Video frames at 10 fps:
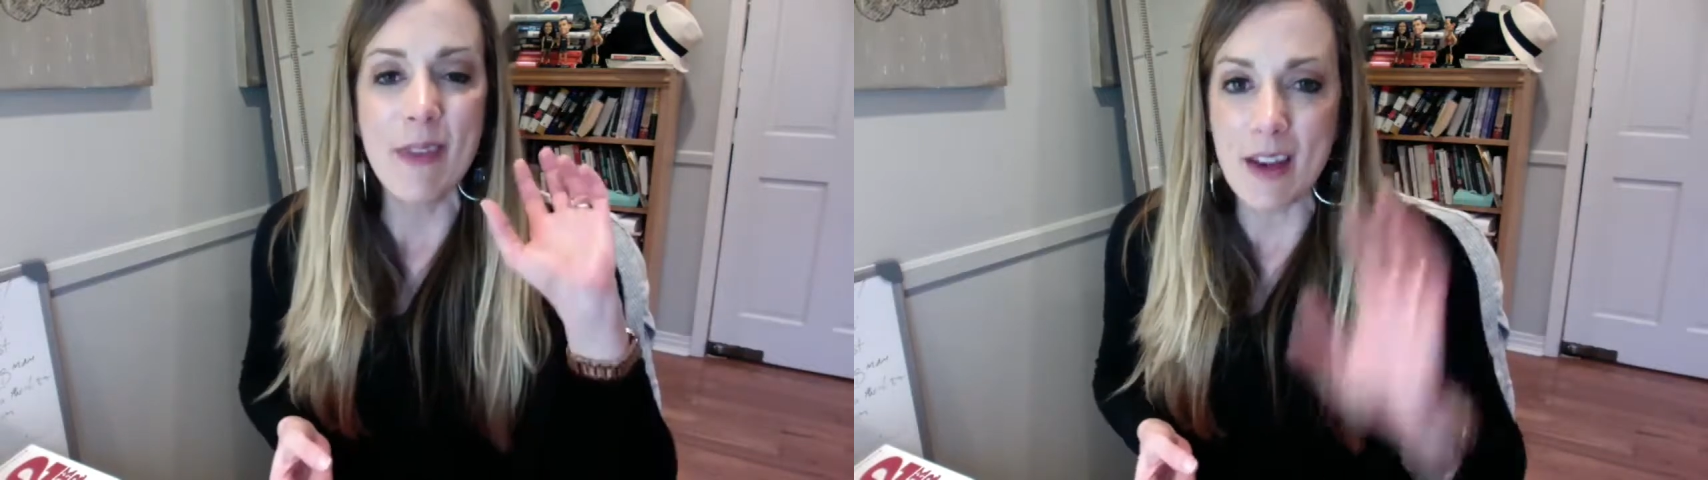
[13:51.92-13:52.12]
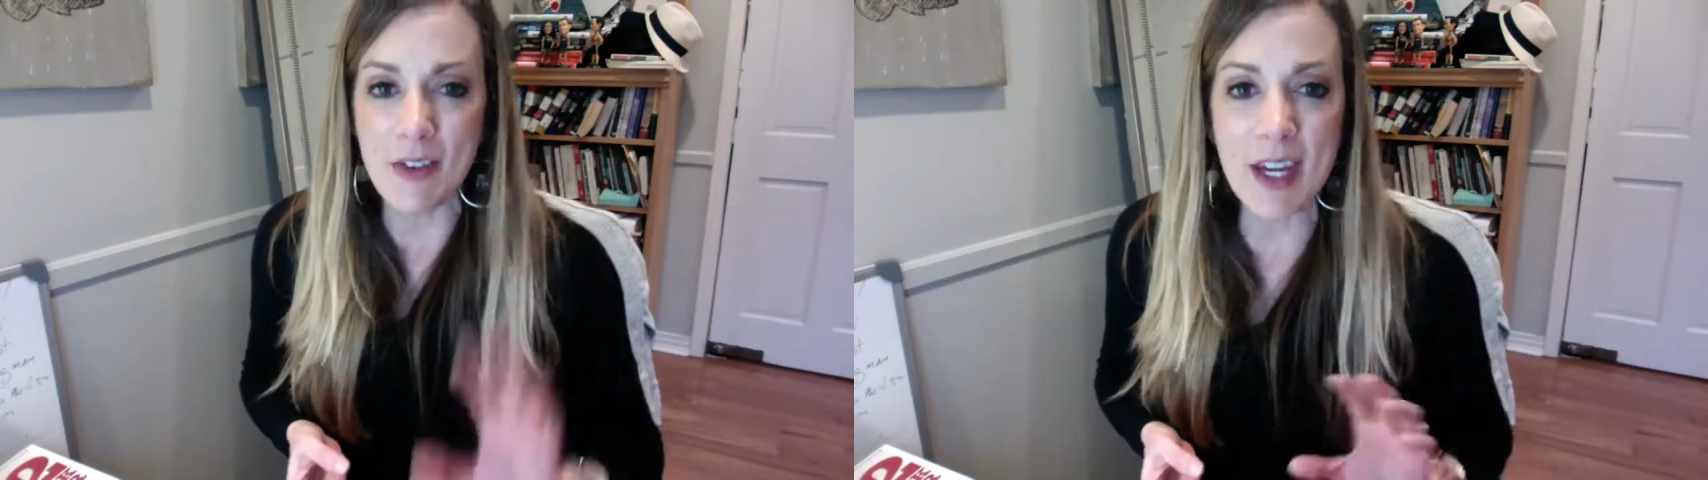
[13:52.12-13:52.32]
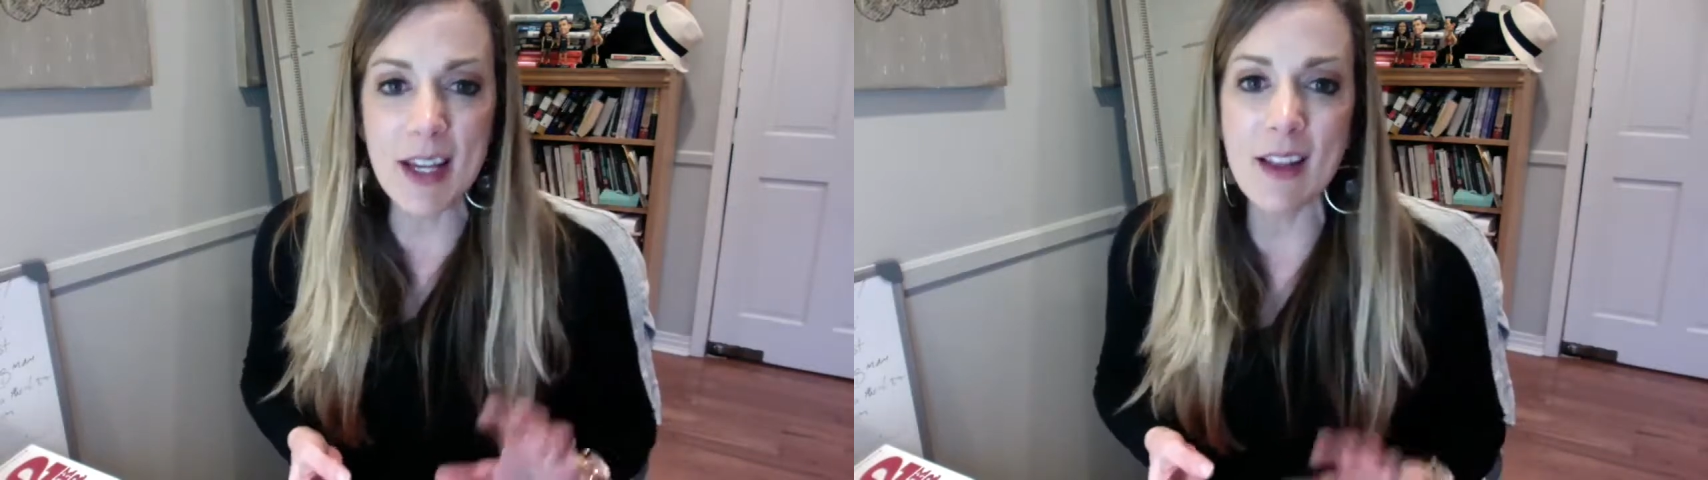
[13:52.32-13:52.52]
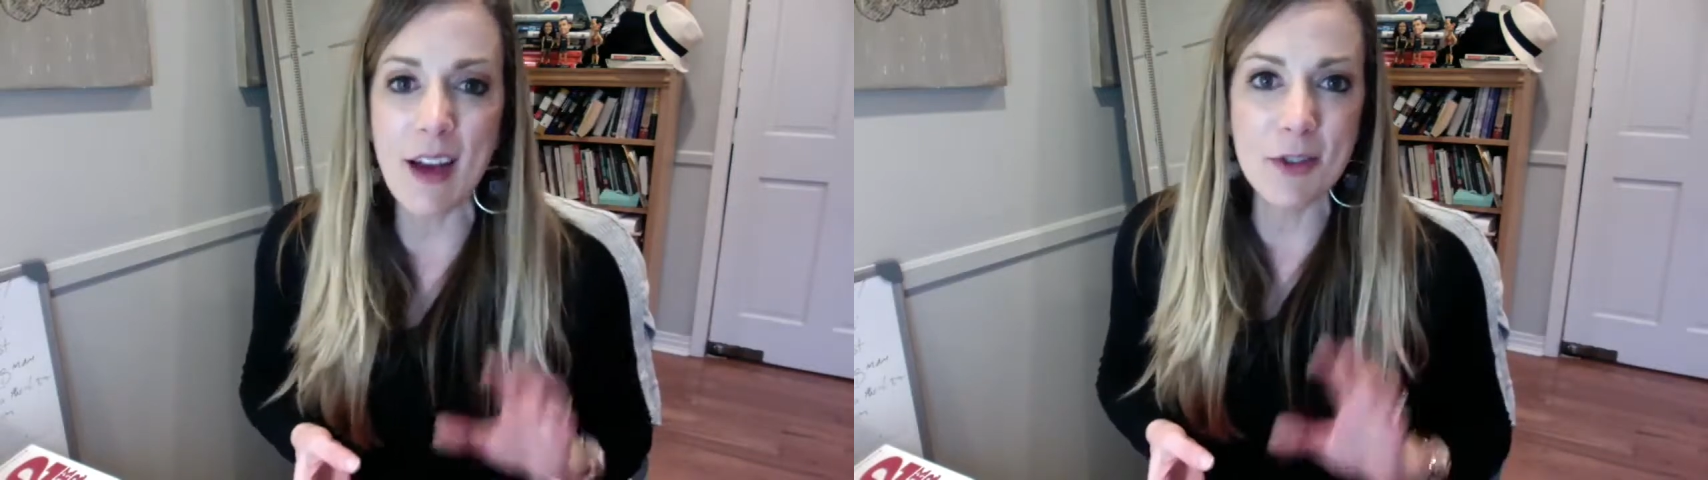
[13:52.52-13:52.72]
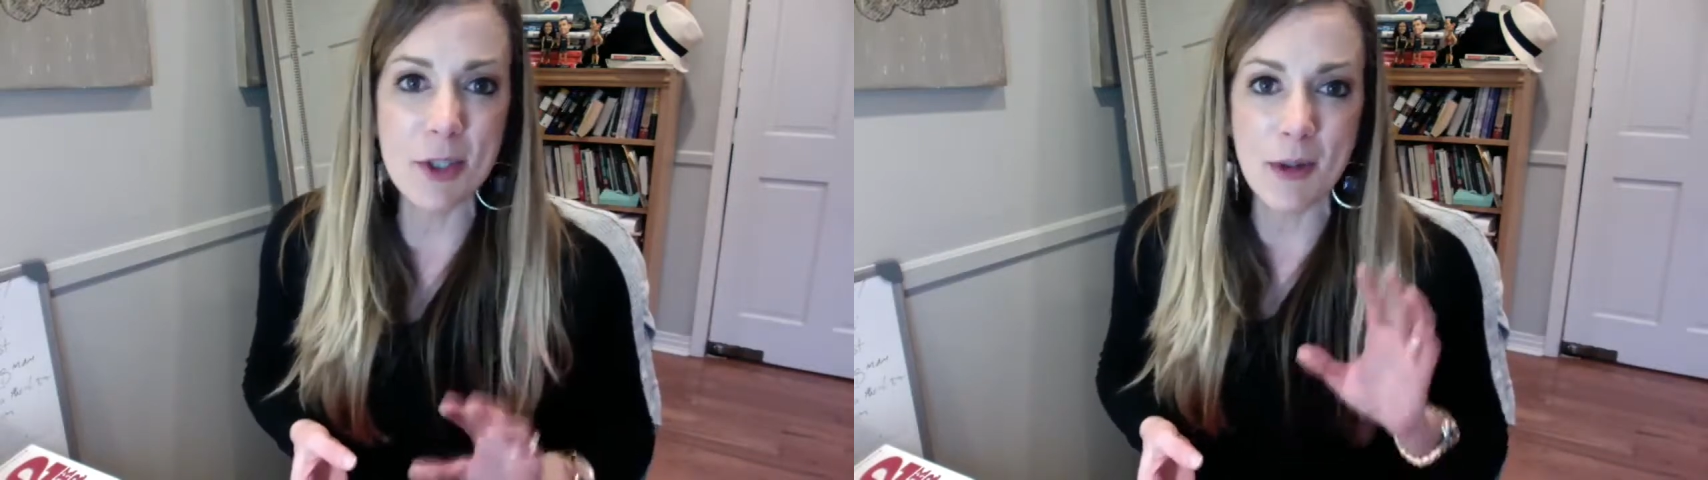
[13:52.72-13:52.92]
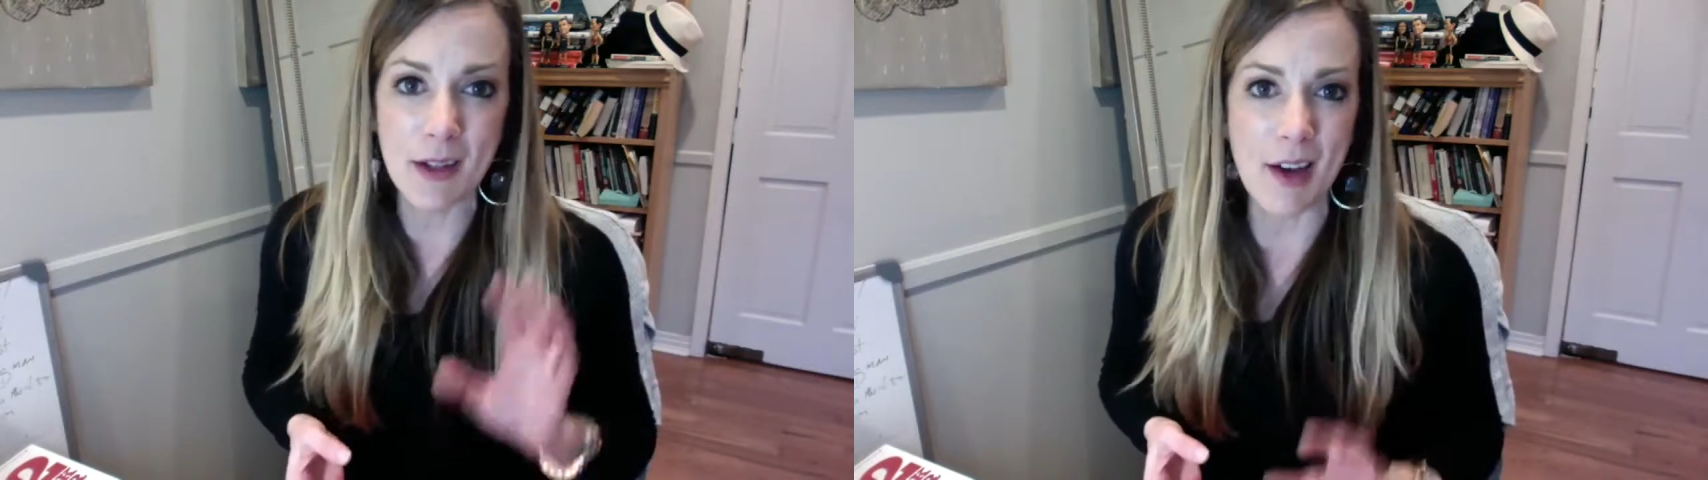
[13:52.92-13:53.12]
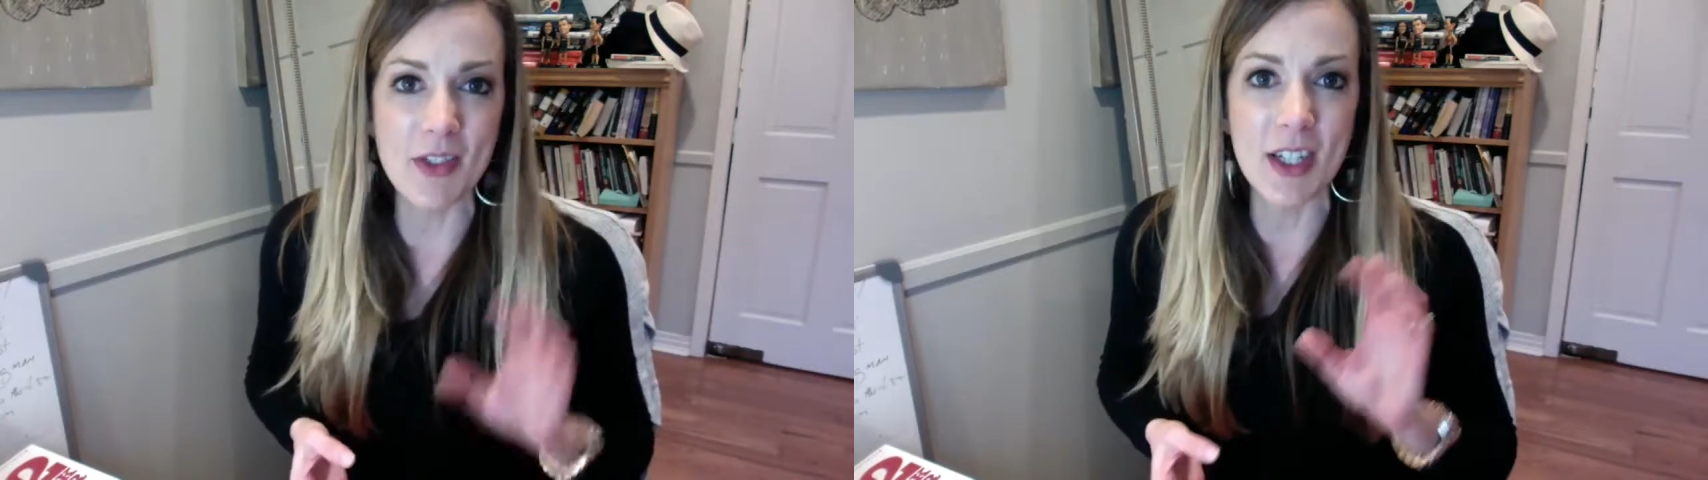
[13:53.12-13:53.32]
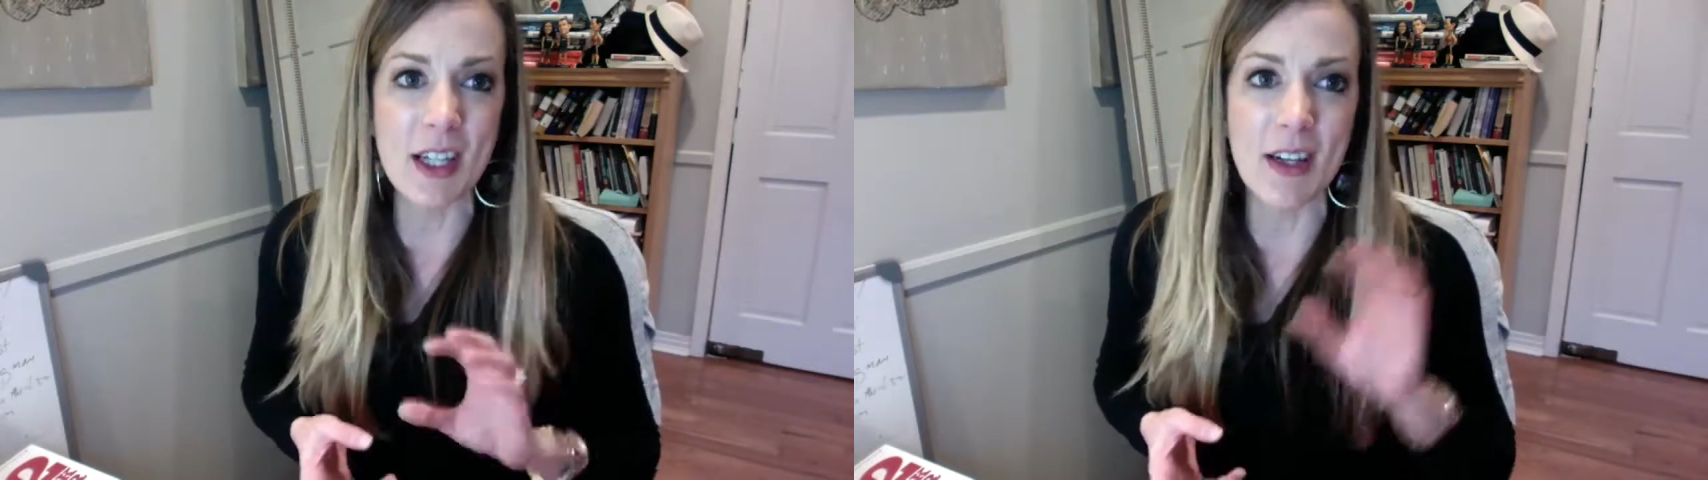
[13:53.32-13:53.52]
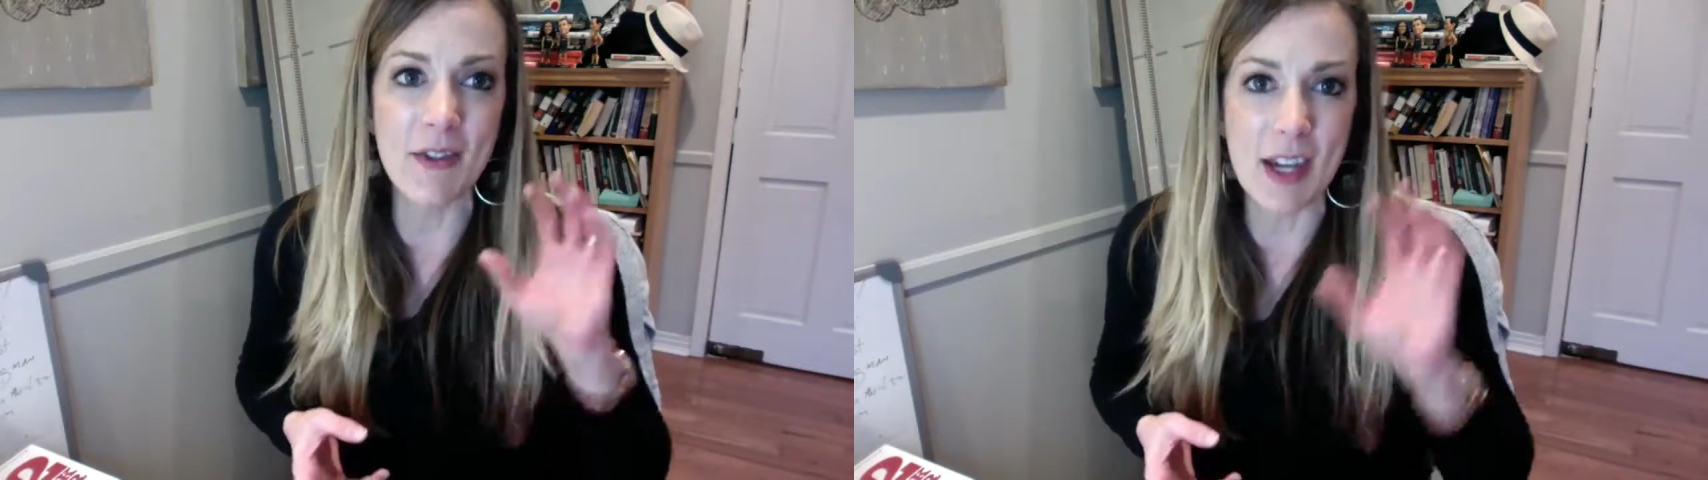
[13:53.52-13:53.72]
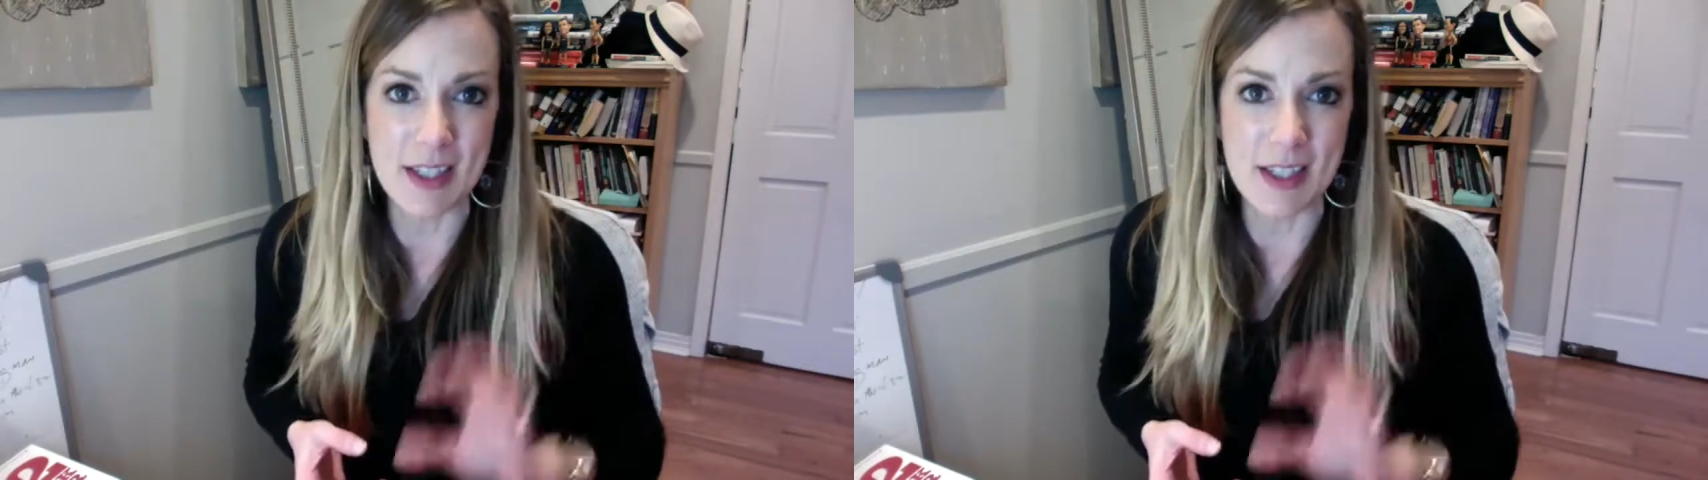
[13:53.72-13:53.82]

And if He loves you enough to give